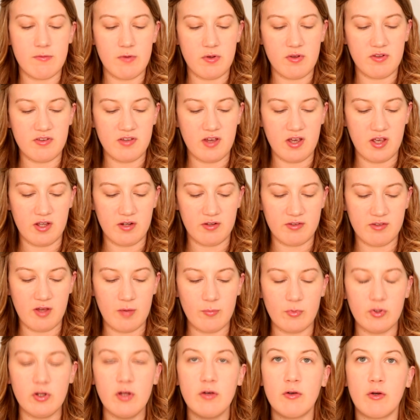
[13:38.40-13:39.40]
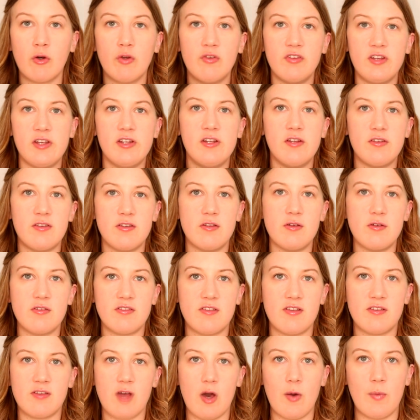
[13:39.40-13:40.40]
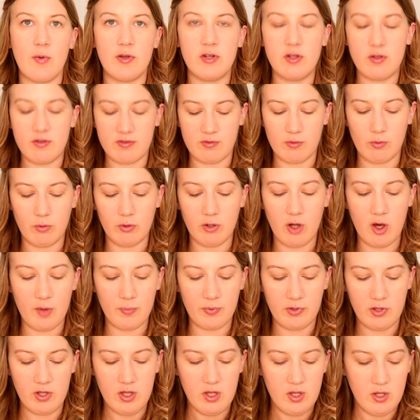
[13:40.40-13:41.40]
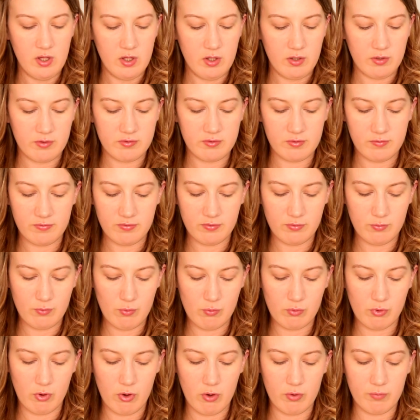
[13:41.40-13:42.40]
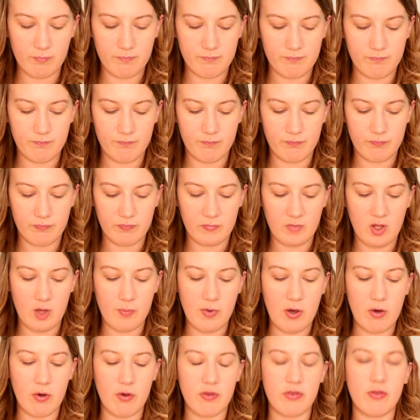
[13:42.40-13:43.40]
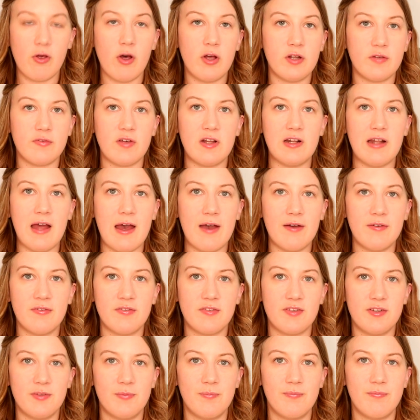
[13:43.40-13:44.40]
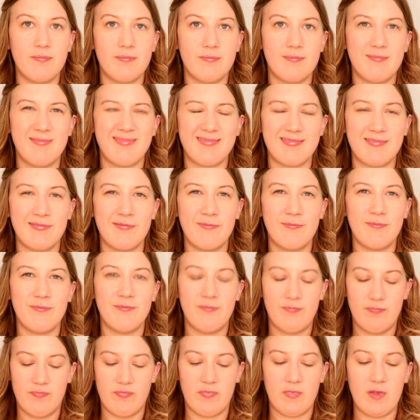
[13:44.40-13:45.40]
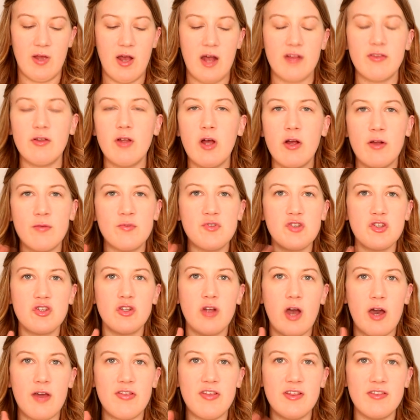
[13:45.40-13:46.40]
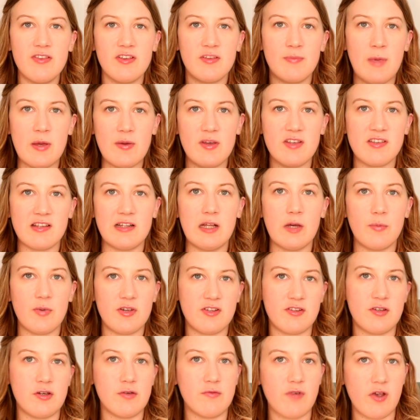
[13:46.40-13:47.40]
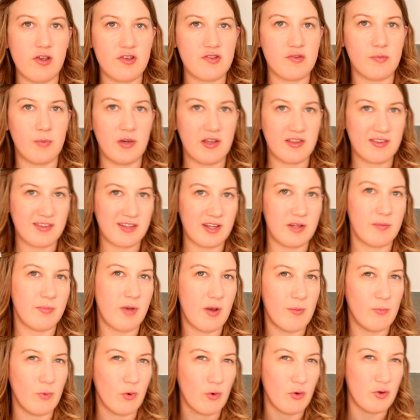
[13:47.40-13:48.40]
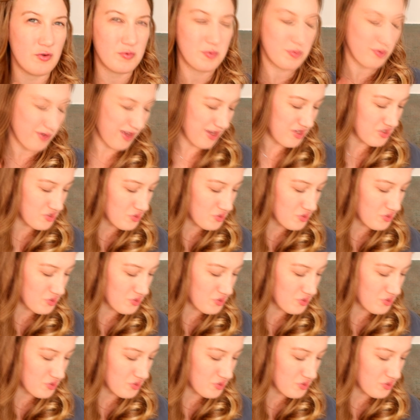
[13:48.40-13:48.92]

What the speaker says: routine. So I'm going to continue to use this up and use it all up, because I've still got about a third of it left. I don't know, I think this maybe is a little bit too rich for my skin, but I'm not 100%